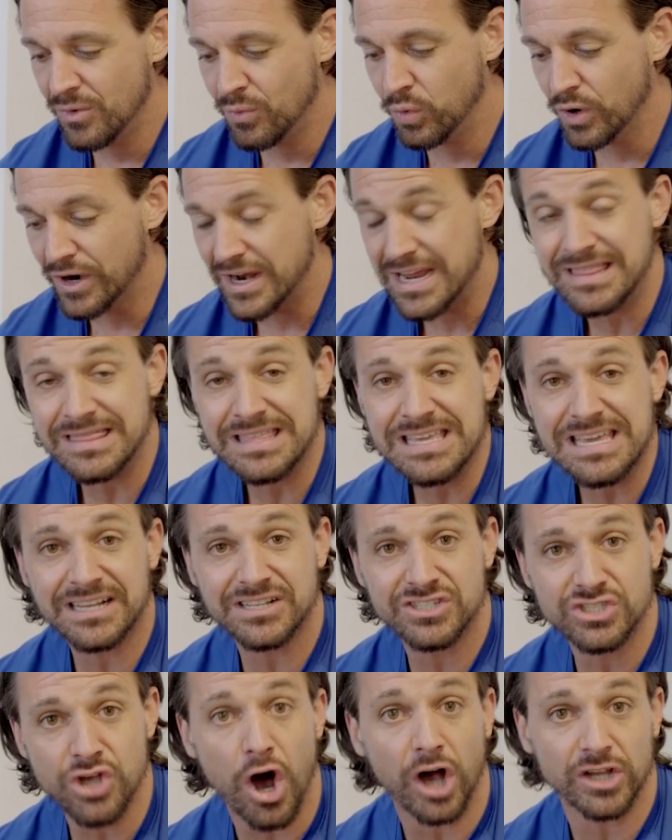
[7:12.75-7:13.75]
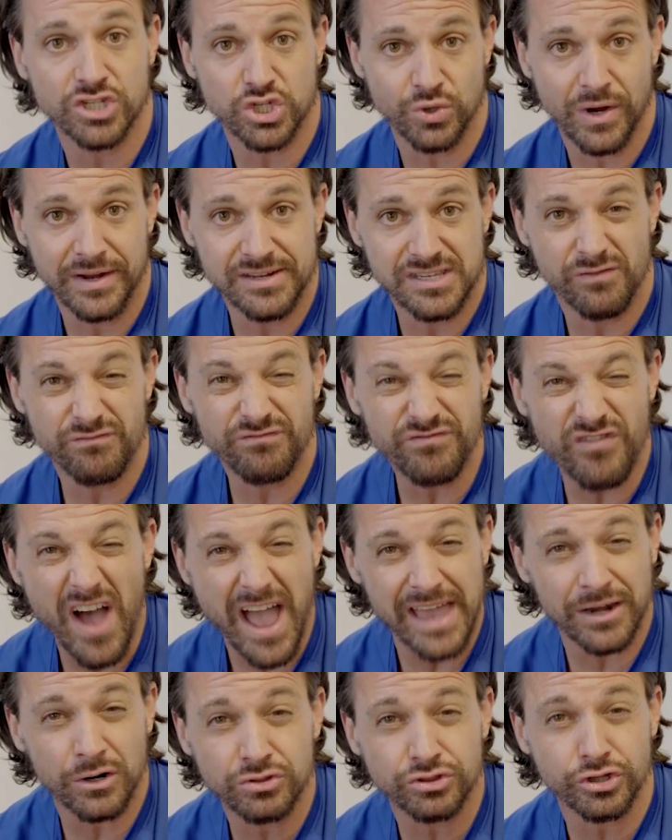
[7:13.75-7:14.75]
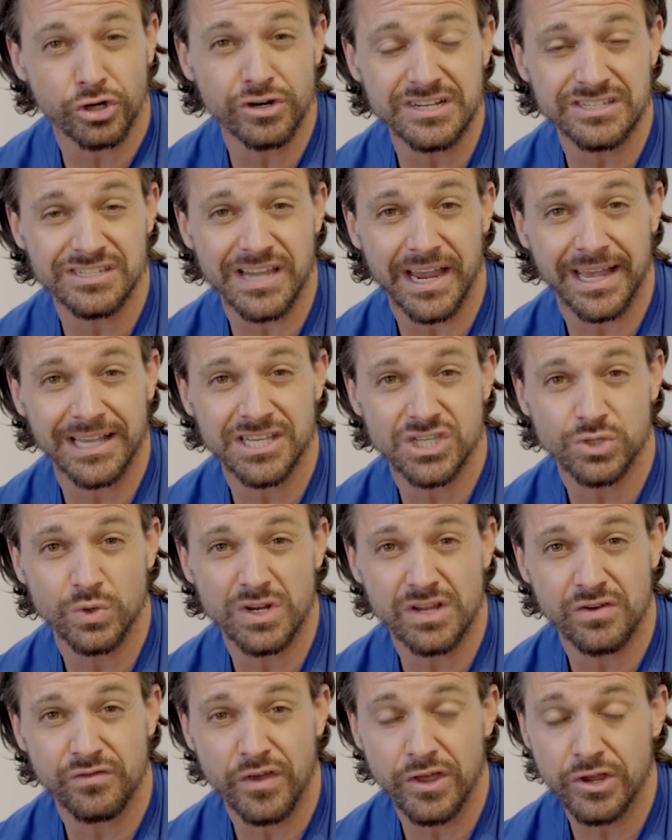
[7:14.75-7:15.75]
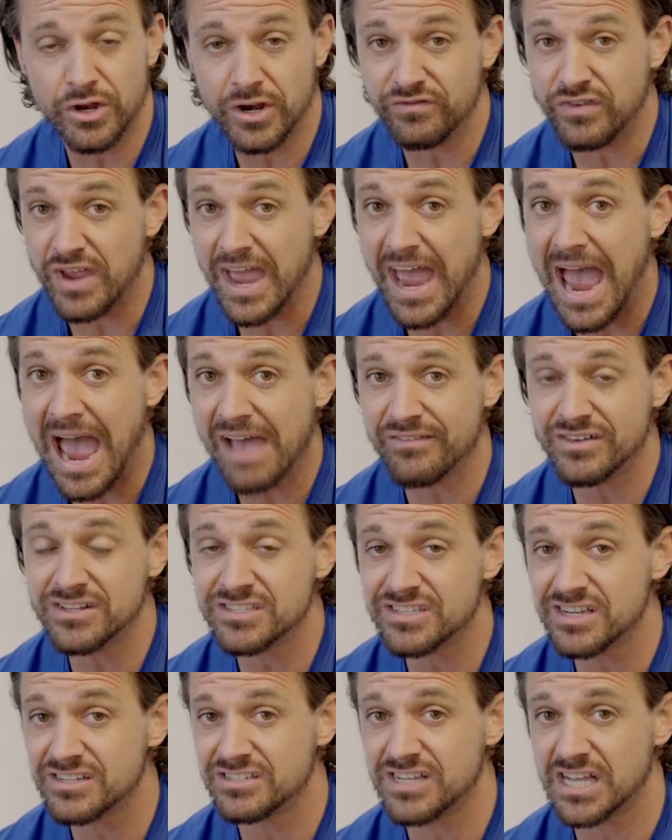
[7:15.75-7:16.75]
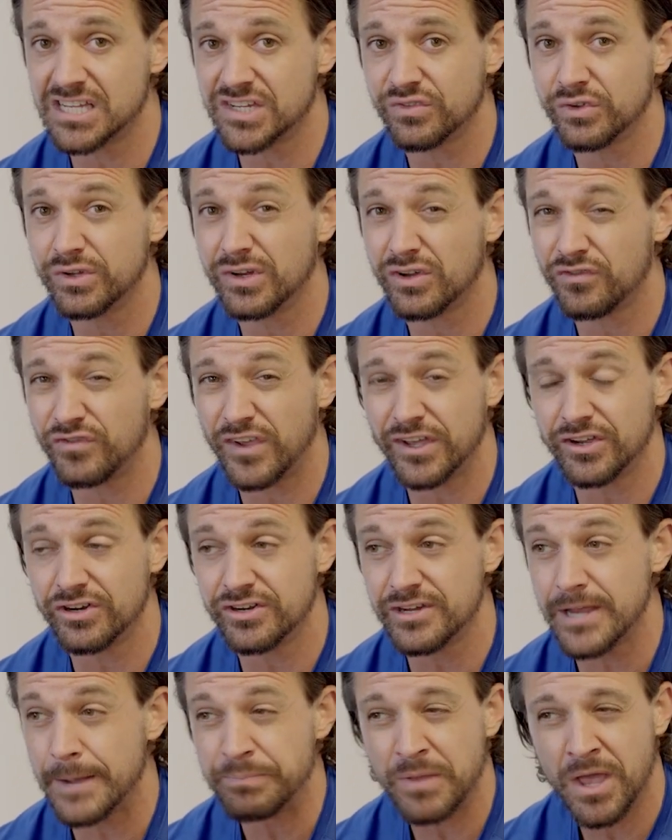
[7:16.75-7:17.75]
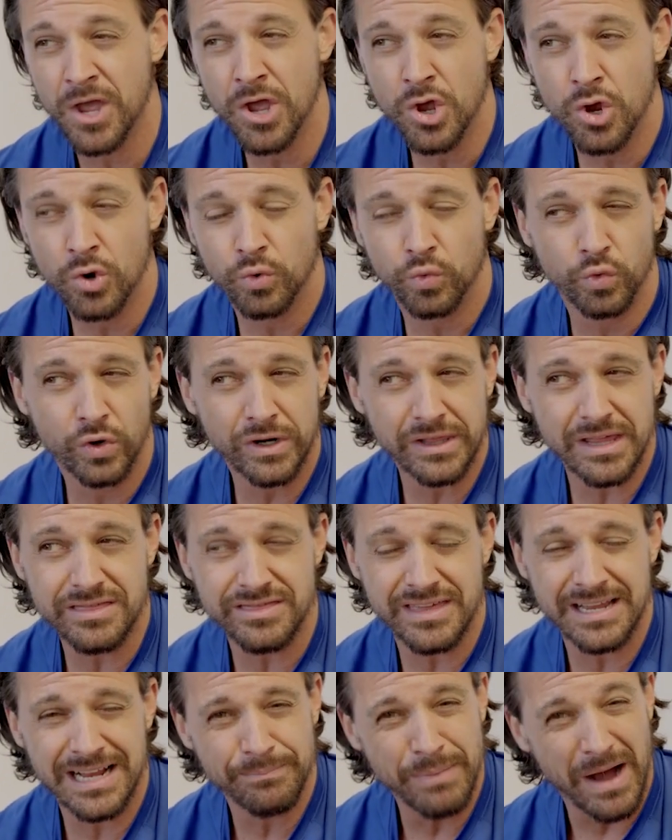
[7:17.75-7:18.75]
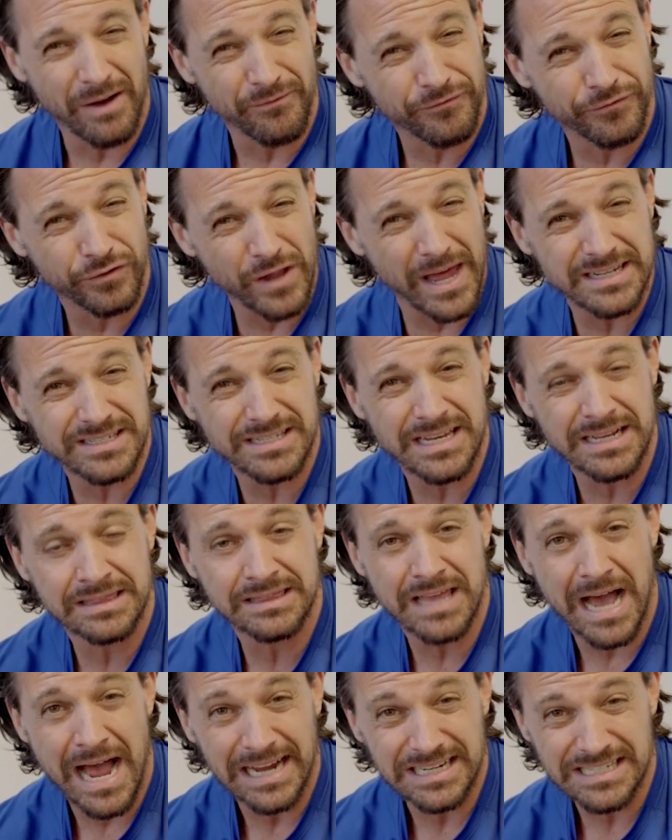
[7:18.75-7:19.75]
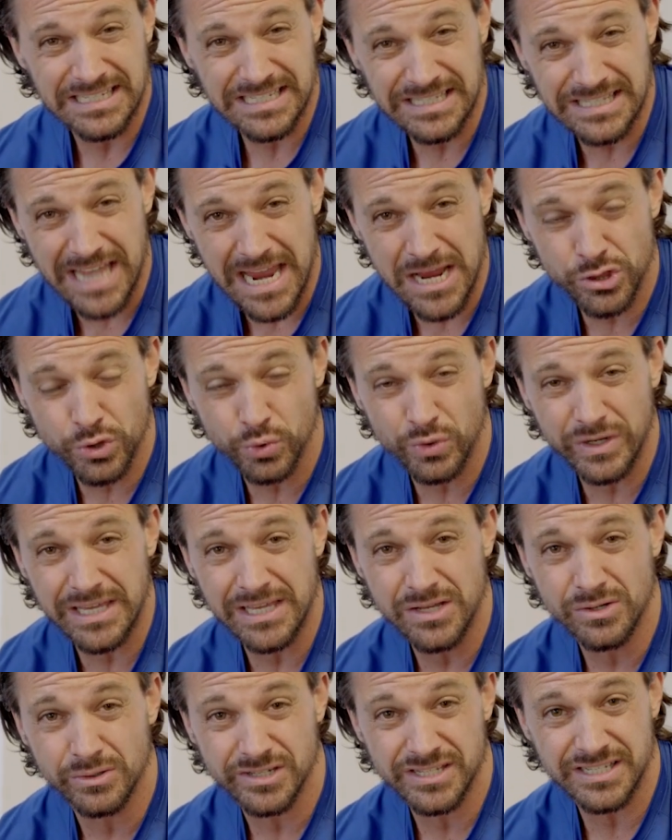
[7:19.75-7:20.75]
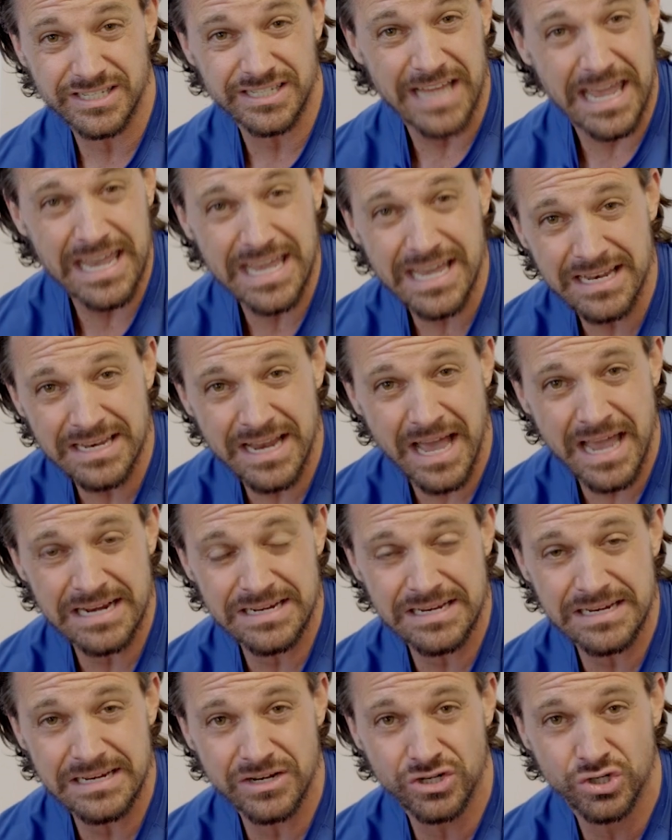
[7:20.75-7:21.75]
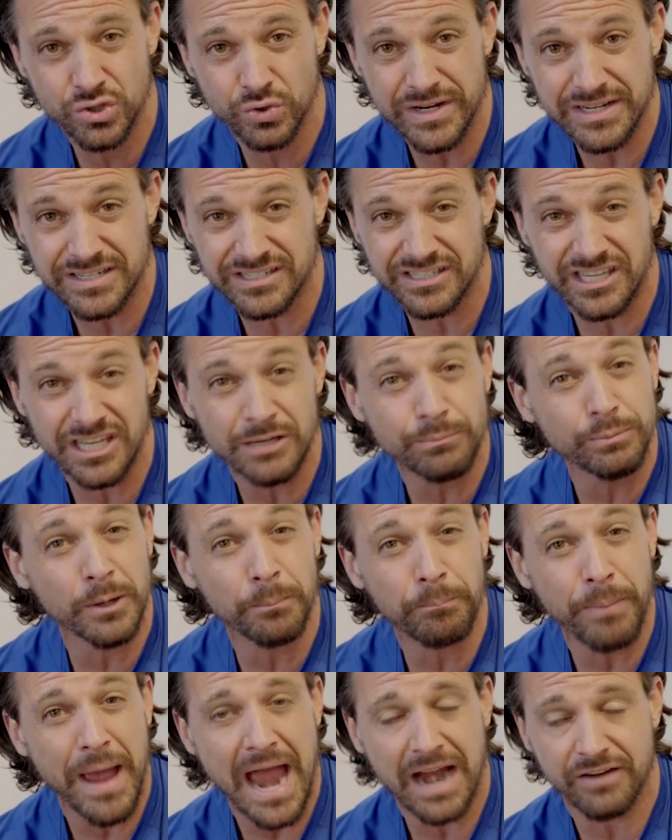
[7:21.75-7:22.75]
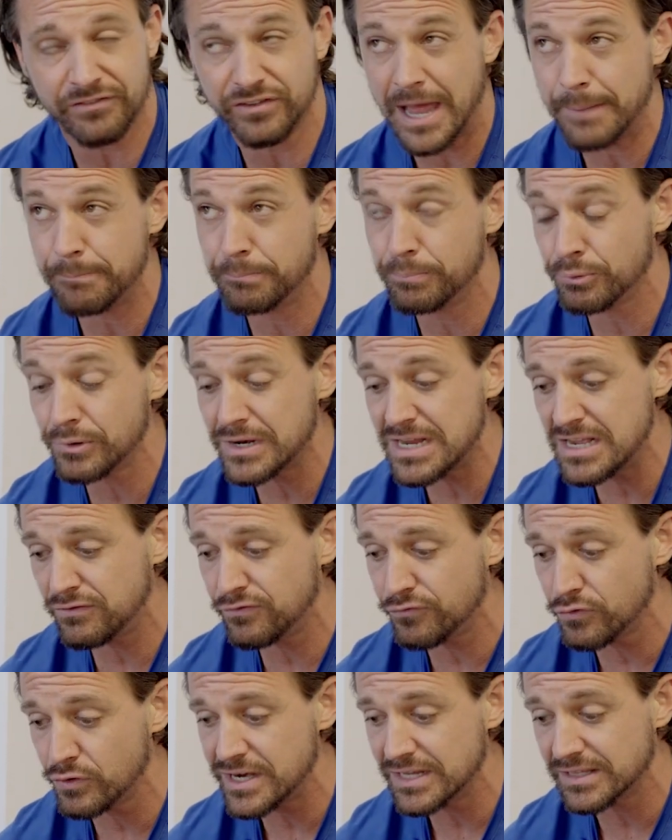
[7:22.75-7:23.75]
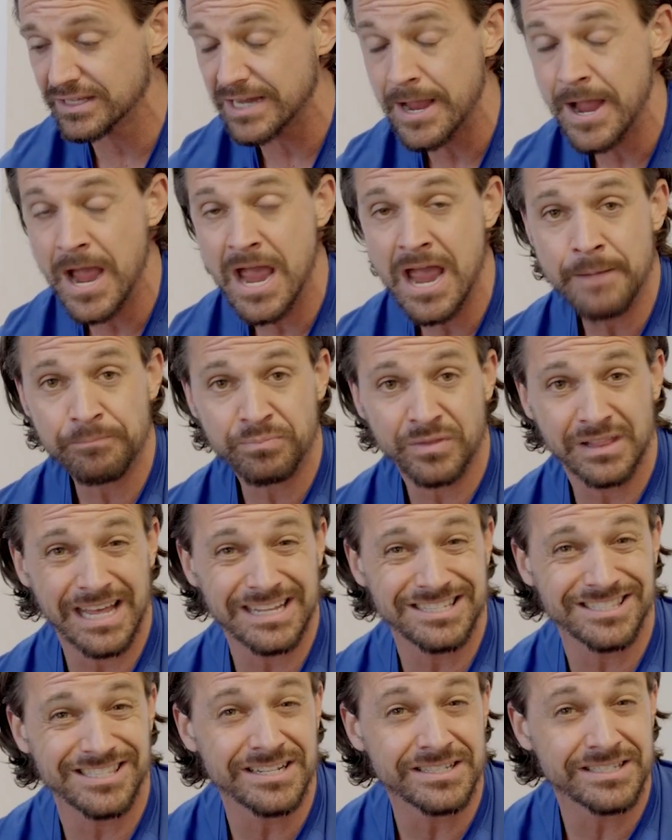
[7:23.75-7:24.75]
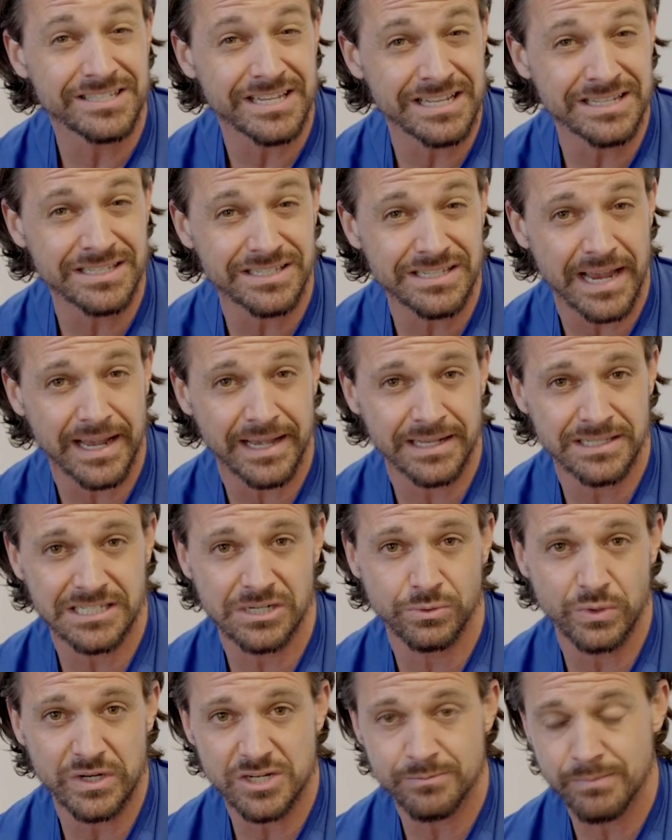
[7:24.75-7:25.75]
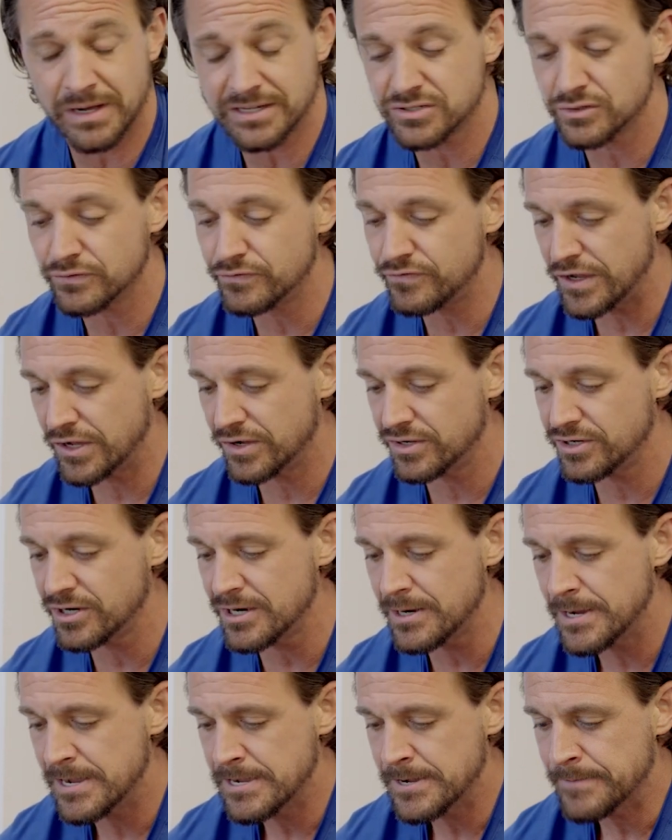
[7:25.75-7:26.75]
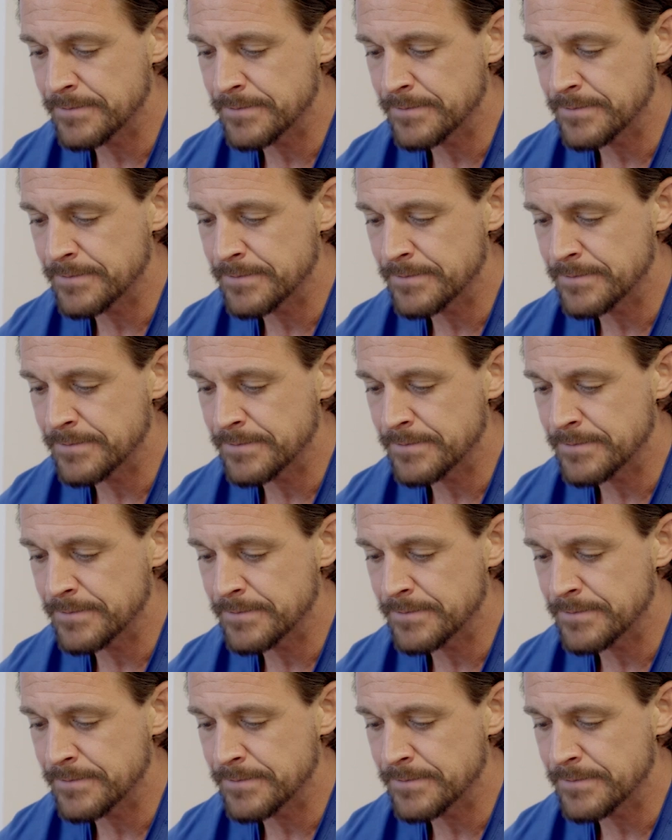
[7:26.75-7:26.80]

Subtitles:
We're in the exhaust range, the final 30 seconds to reach failure. If you haven't successfully reached failure yet, really think about flexing thighs, stay through heels, stay at 90 degrees, keep your back flat, breathe freely. Less than 10 seconds to reach muscle failure.